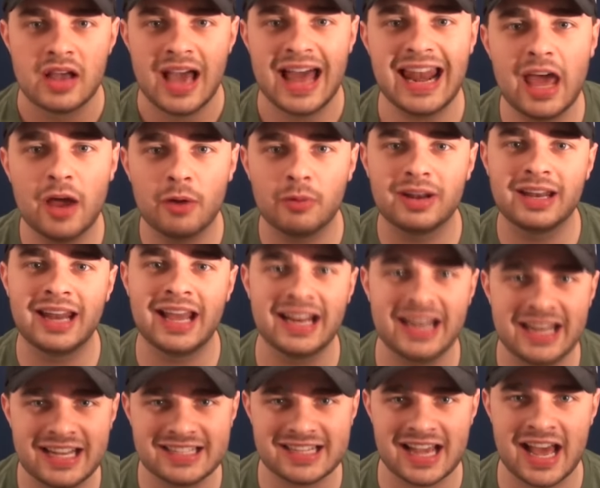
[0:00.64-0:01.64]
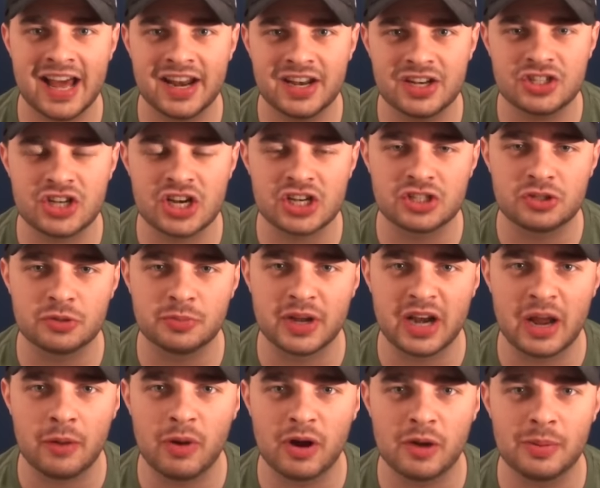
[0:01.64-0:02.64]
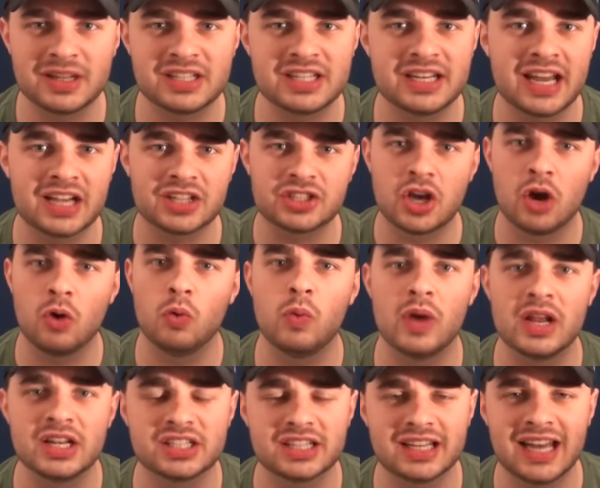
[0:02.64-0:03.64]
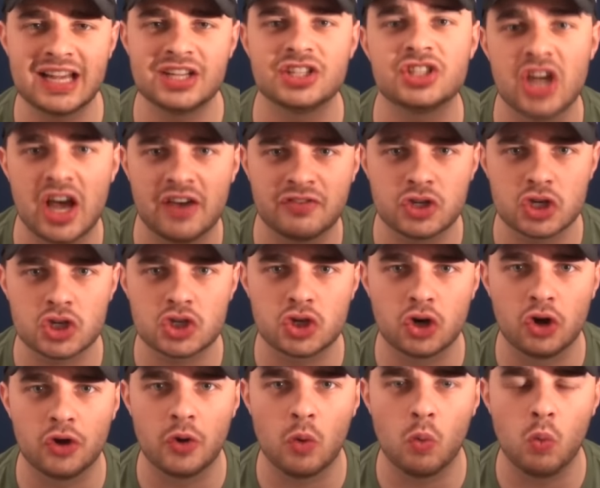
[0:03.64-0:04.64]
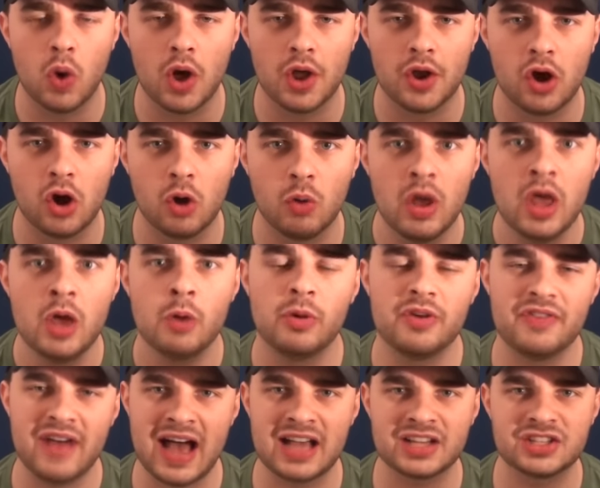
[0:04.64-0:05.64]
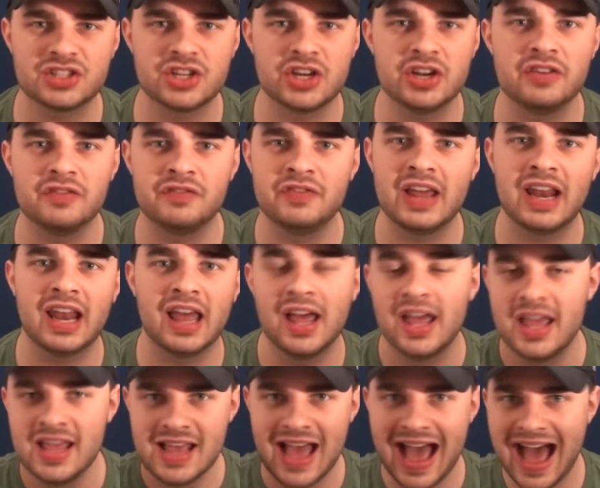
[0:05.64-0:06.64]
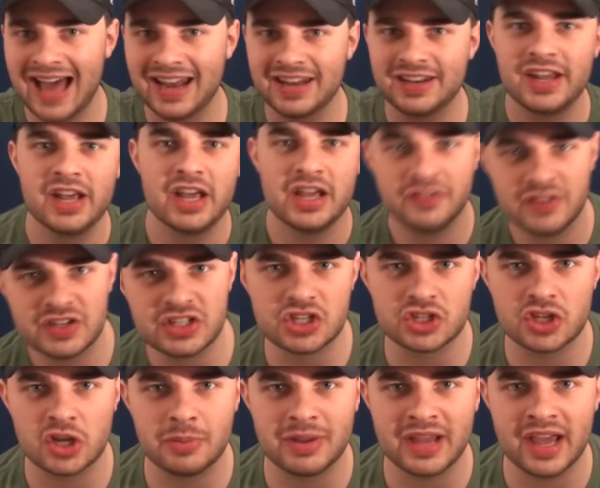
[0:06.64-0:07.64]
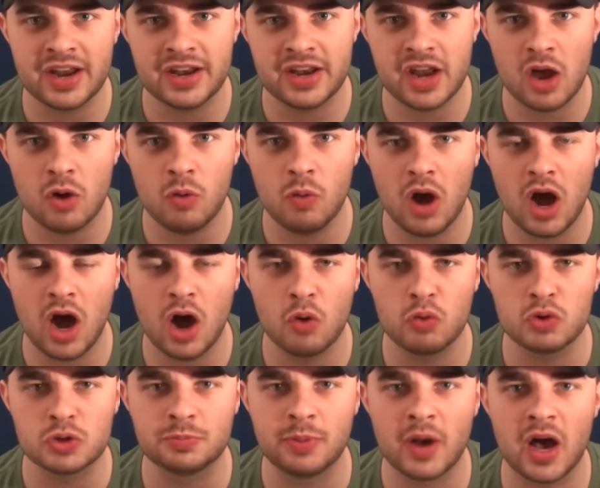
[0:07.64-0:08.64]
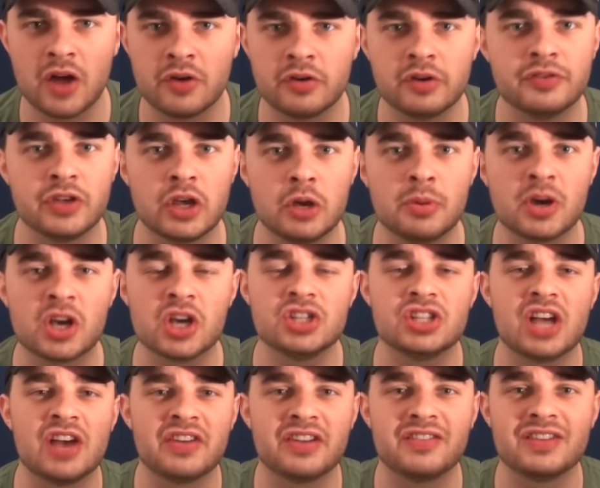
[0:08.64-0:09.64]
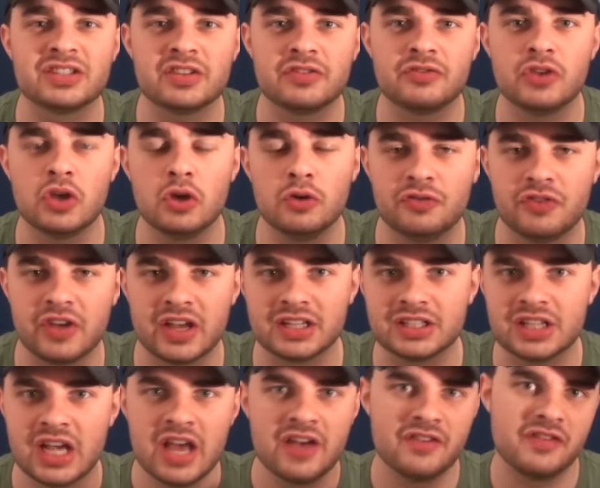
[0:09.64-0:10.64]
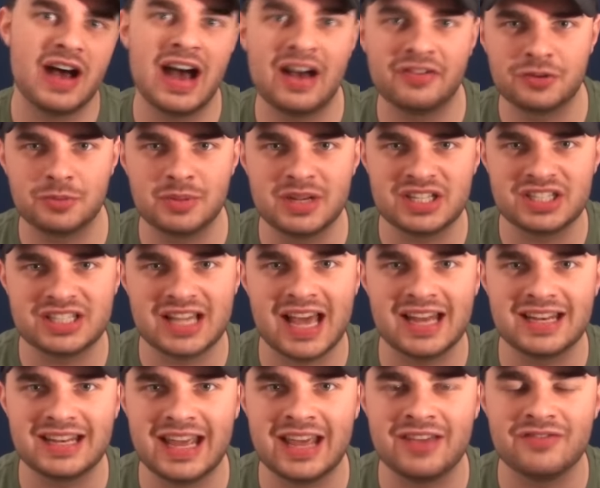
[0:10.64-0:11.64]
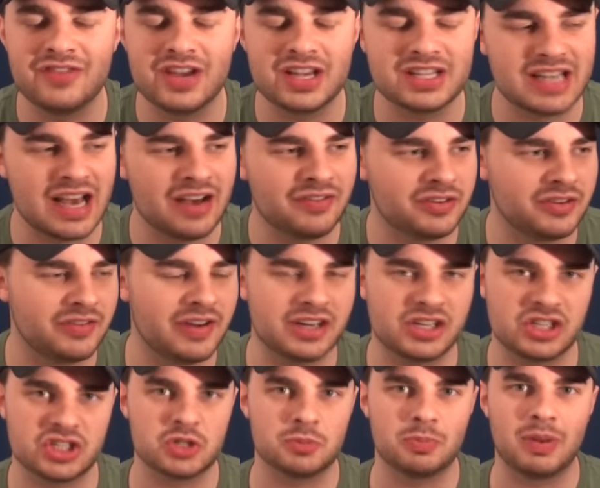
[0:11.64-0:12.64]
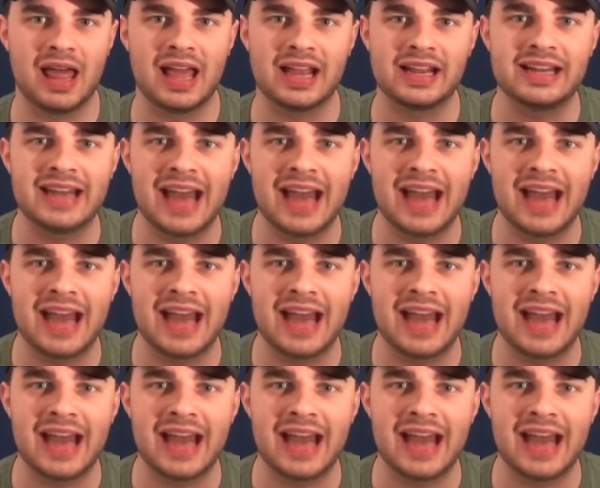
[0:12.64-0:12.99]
Hello, ladies and gentlemen, and welcome back to Next Goal Wins. Leicester have just drawn 1-0 with Aston Villa, and this is going to be a no-holds-barred review because I think there's a few things that have to be said in this after that display.